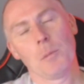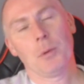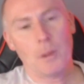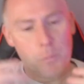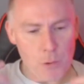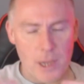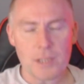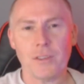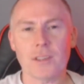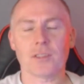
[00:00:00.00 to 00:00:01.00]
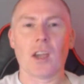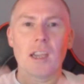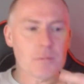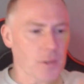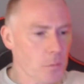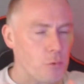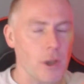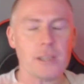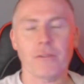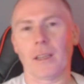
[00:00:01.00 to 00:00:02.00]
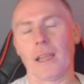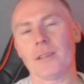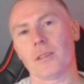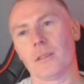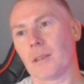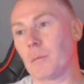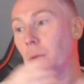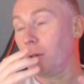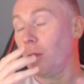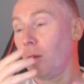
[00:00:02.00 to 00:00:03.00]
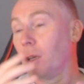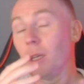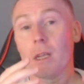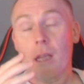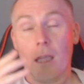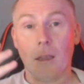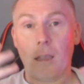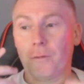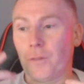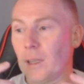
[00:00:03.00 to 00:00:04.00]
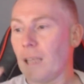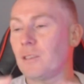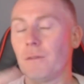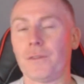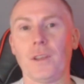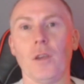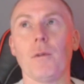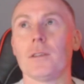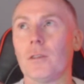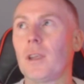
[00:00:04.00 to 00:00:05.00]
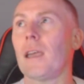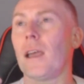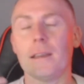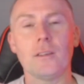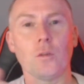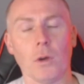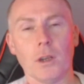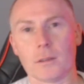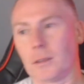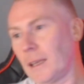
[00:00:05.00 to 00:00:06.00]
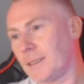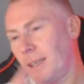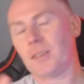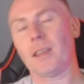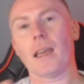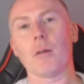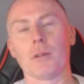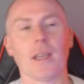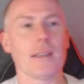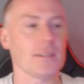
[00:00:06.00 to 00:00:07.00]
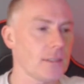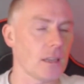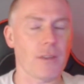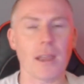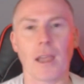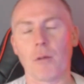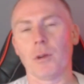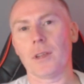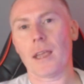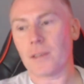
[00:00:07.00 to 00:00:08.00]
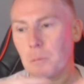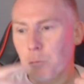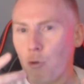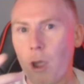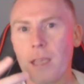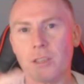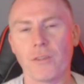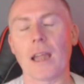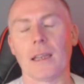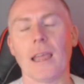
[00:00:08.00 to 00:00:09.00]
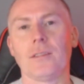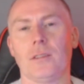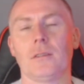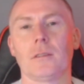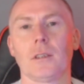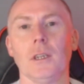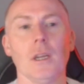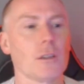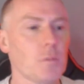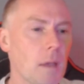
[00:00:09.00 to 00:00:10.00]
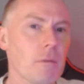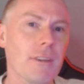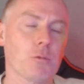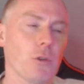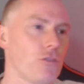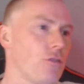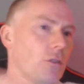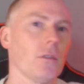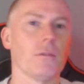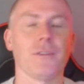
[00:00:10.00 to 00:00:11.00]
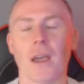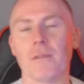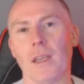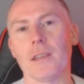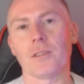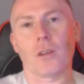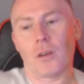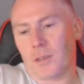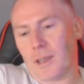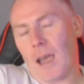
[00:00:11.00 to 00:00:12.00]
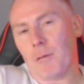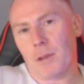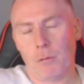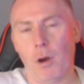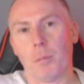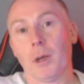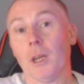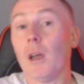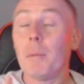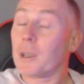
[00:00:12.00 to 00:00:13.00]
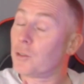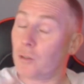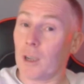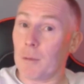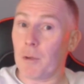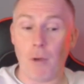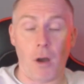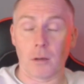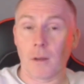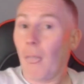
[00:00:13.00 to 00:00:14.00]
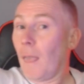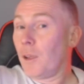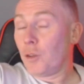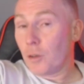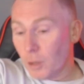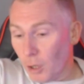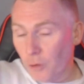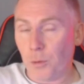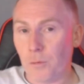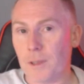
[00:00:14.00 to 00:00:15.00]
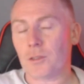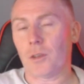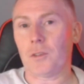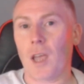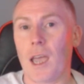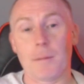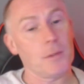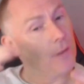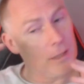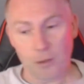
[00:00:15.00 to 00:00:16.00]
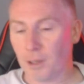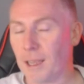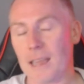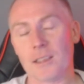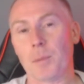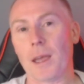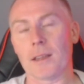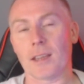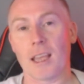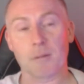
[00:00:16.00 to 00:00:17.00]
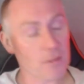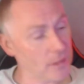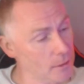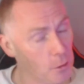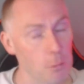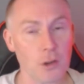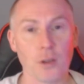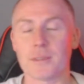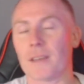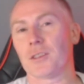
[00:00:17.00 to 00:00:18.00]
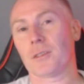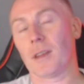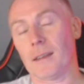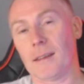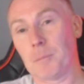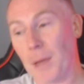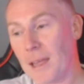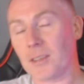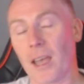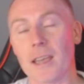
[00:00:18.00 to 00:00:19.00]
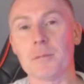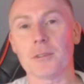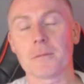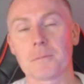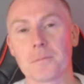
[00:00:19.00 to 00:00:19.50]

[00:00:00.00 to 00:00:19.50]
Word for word: But embrace these times, embrace the lessons. You know, if the lesson for you is, okay, I need to work sixteen hour days instead of eight hour days, embrace that lesson. Because maybe that's what you should have done five years ago to carry you up. Because don't get me wrong, you're going to go through these tough times and then you're going to get into better times. And then you know what comes after uh, better times?